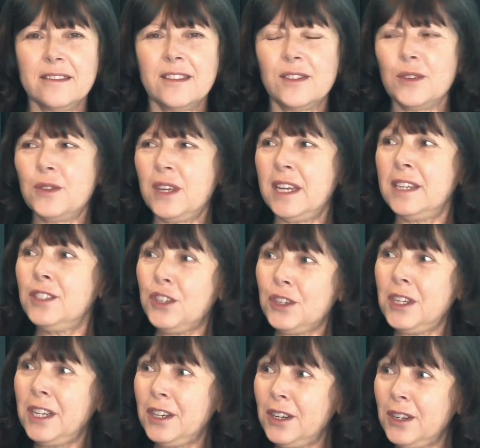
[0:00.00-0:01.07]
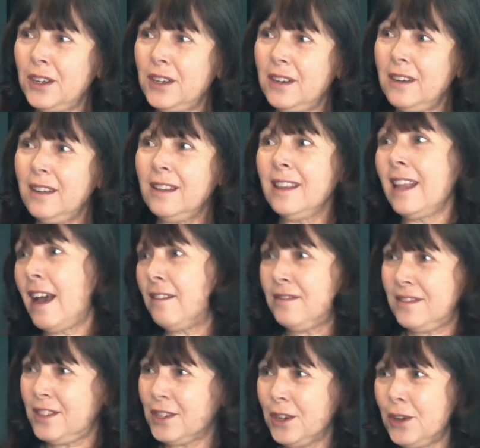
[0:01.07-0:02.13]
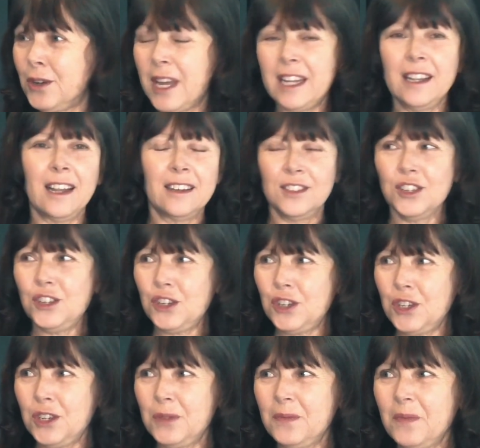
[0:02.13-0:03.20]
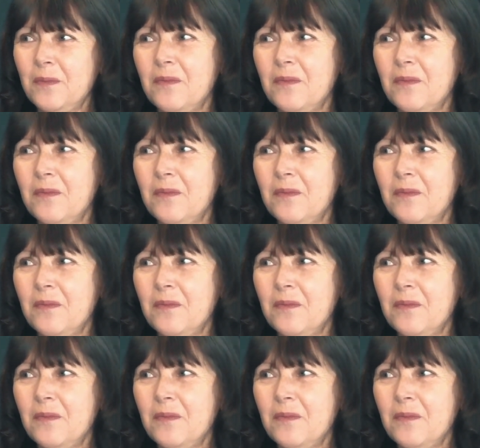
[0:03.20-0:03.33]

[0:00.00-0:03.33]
So the engineer left to go get lunch.